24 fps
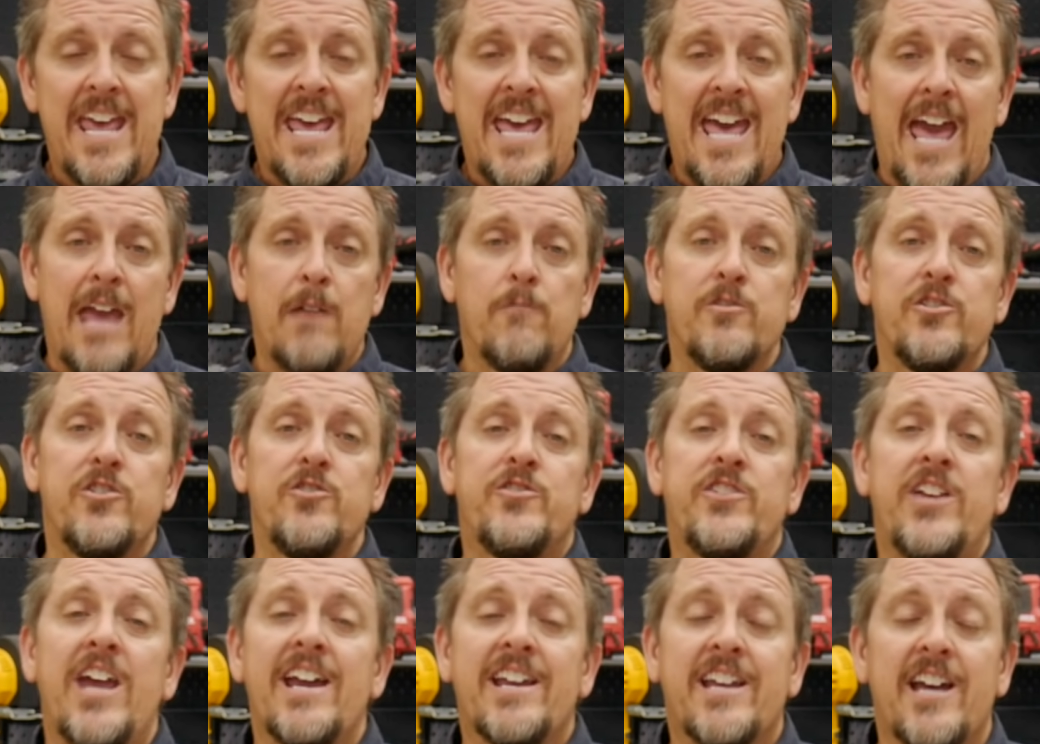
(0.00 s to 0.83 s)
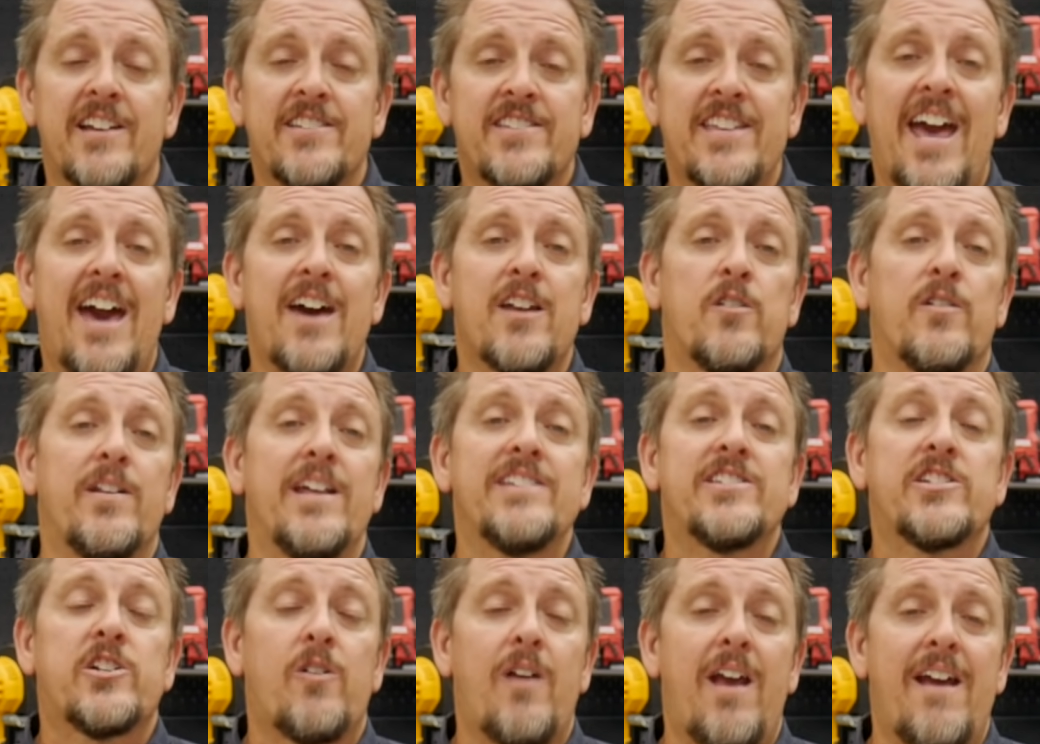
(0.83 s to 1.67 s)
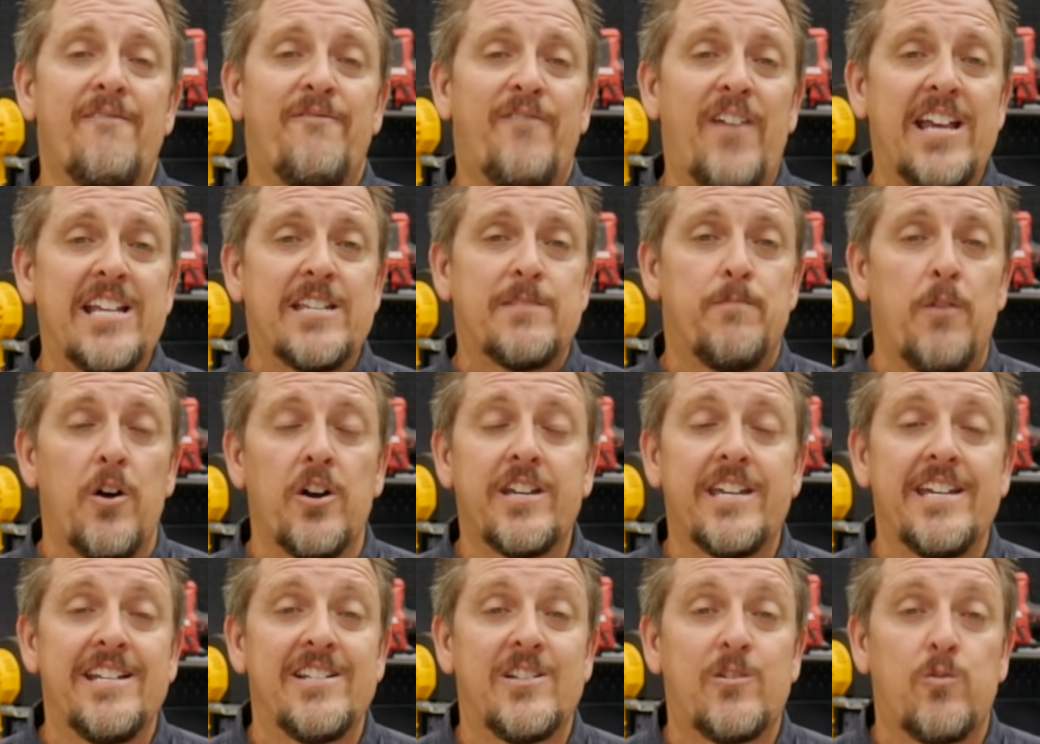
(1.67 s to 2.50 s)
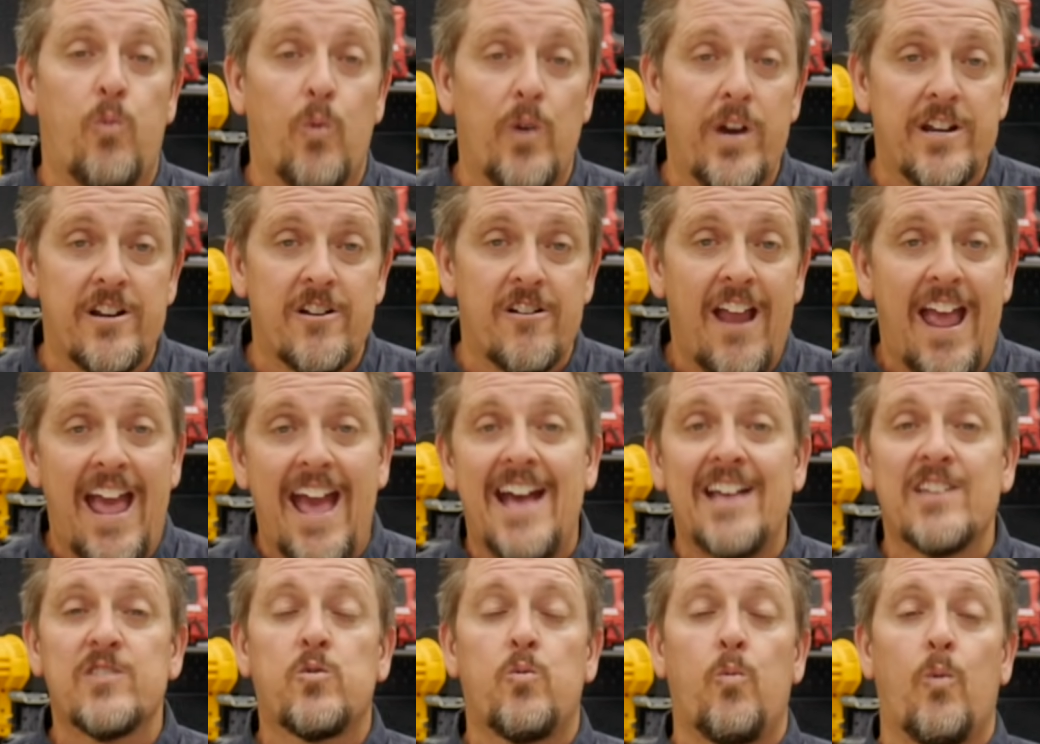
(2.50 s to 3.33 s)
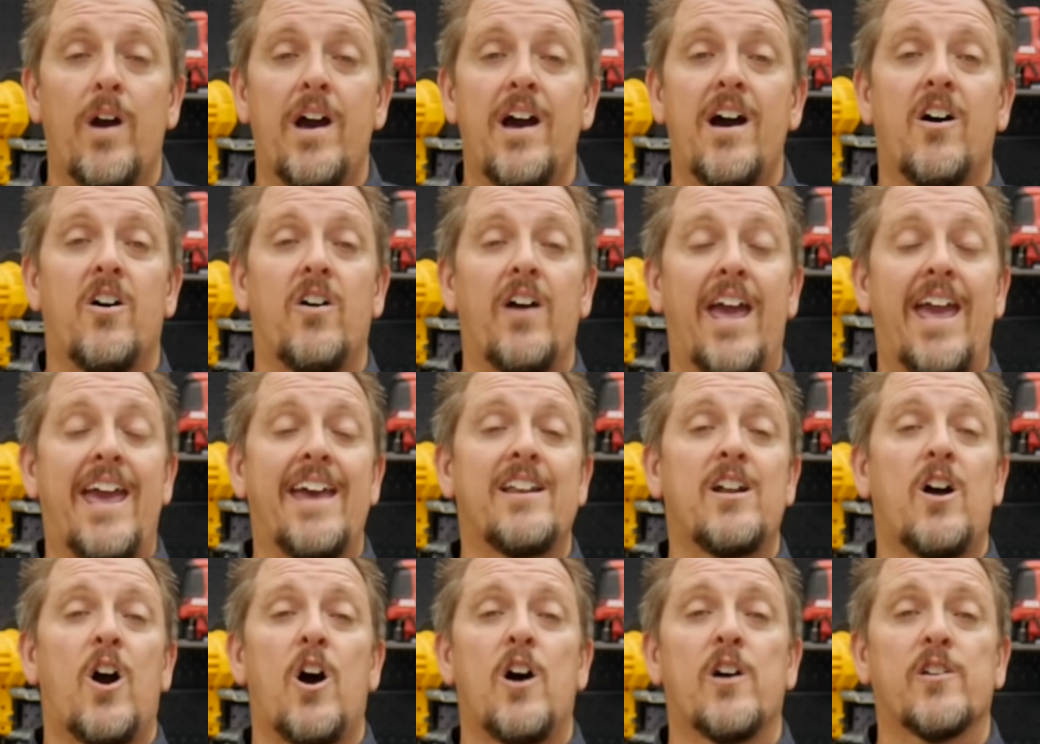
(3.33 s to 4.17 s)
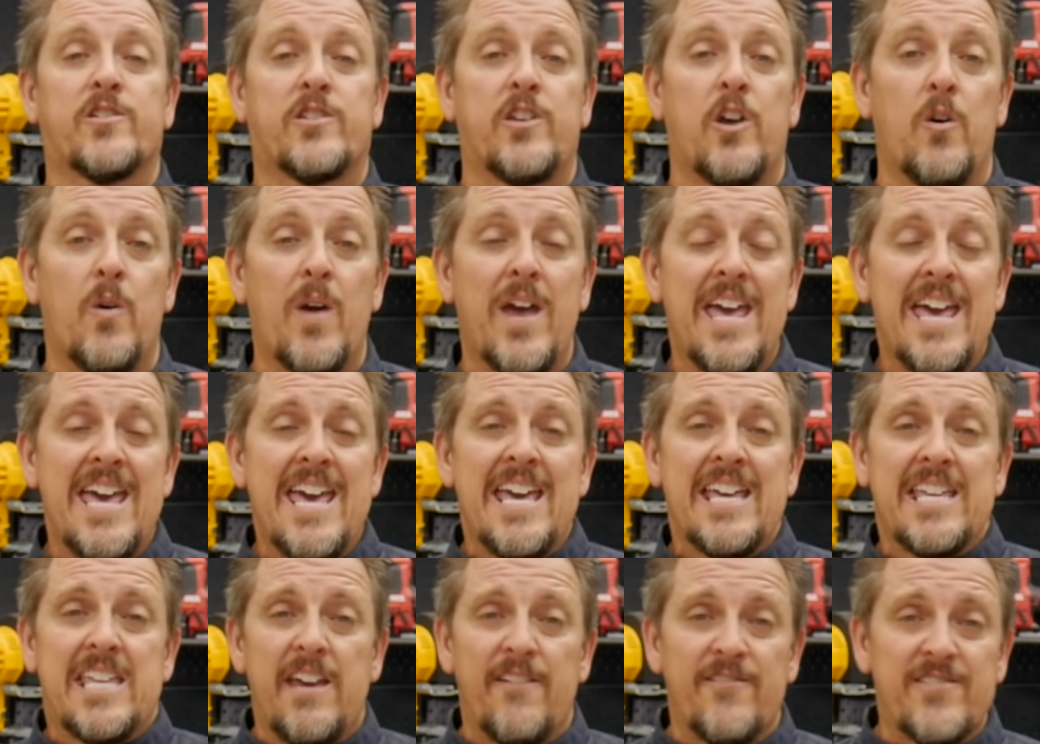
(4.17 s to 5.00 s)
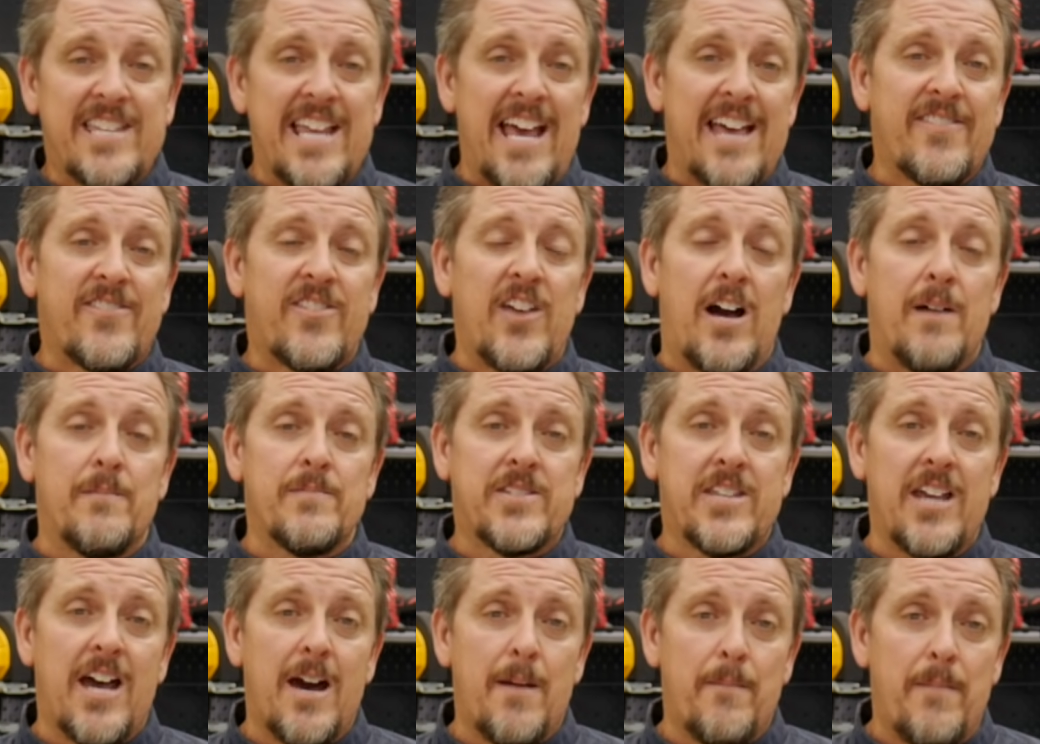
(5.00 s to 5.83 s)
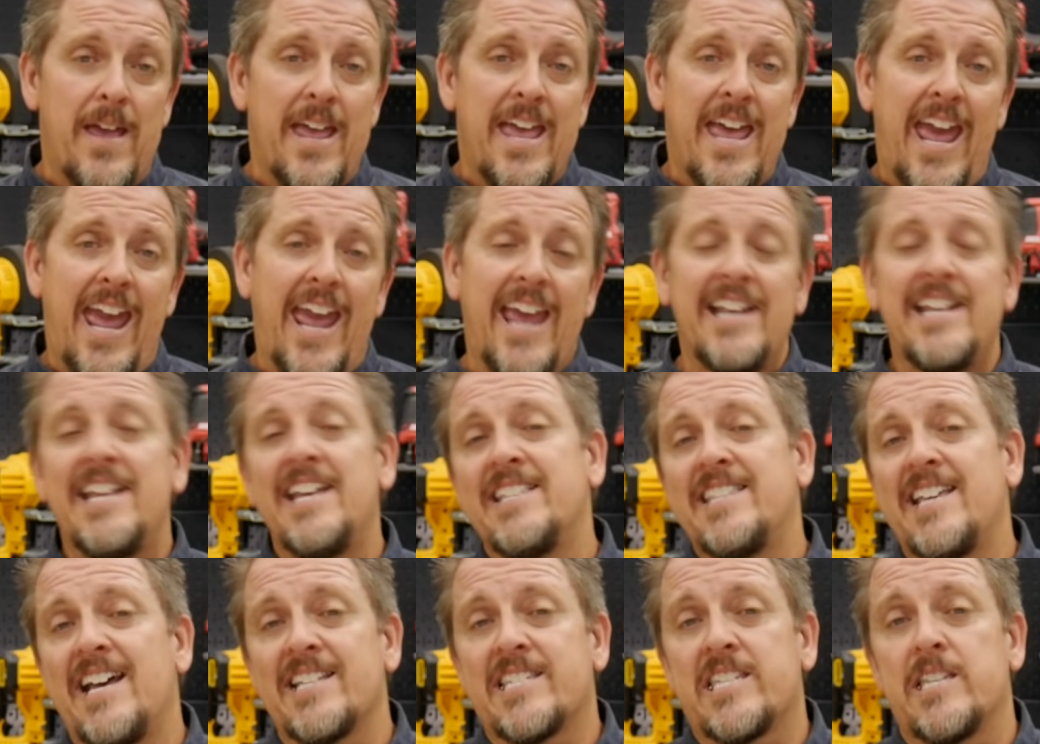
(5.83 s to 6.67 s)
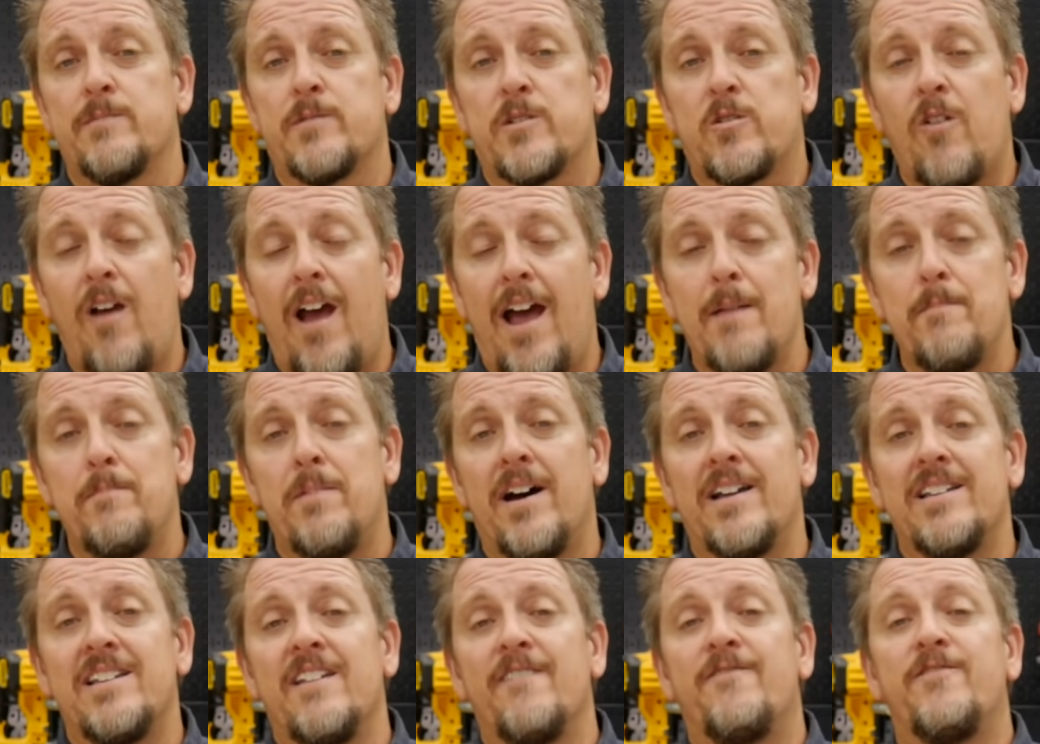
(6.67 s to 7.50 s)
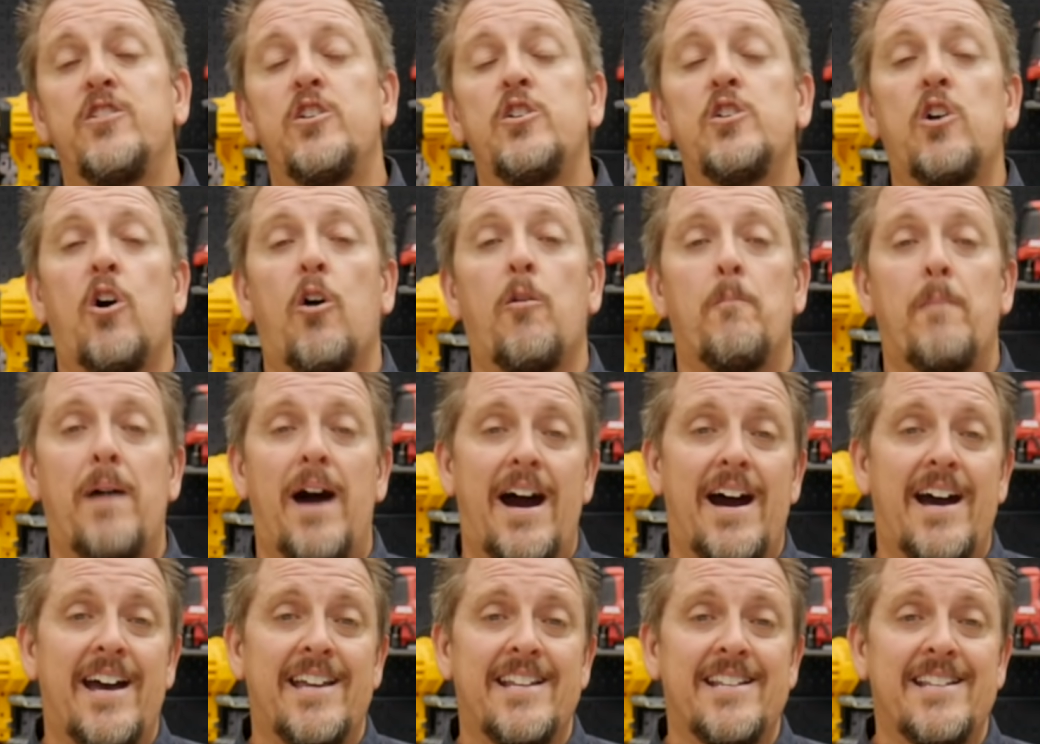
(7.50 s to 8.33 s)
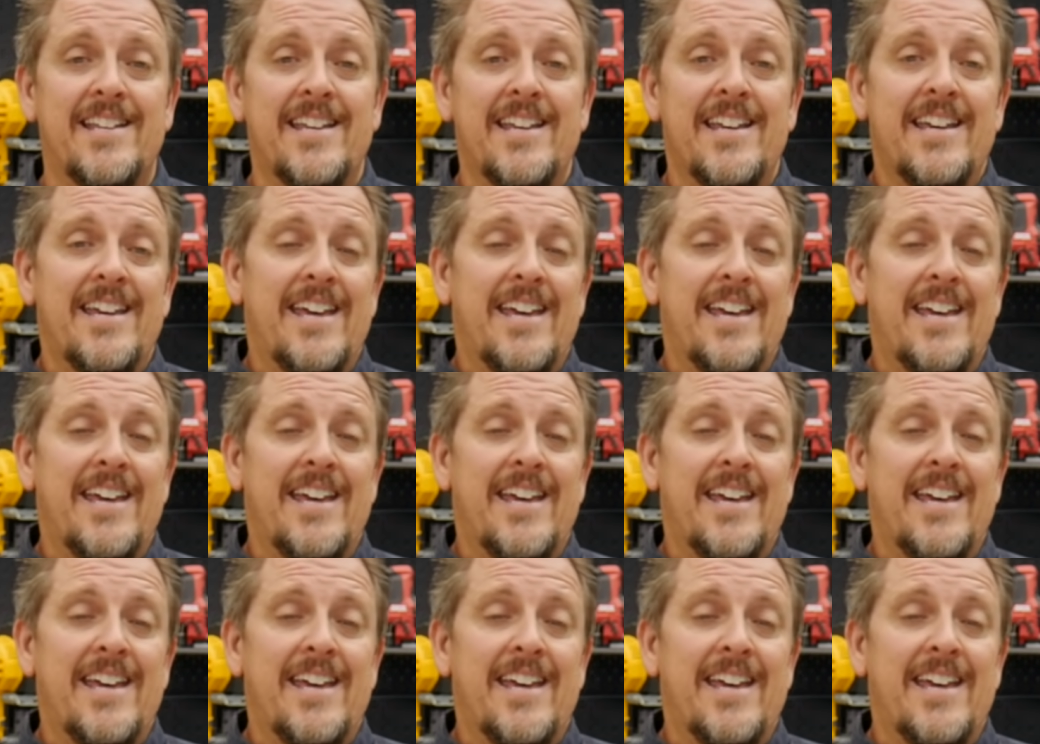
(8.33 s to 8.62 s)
Hey, would you check us out on Instagram, Facebook, and Twitter as well? And also, give us that thumbs up and hit that subscribe button if you don't mind.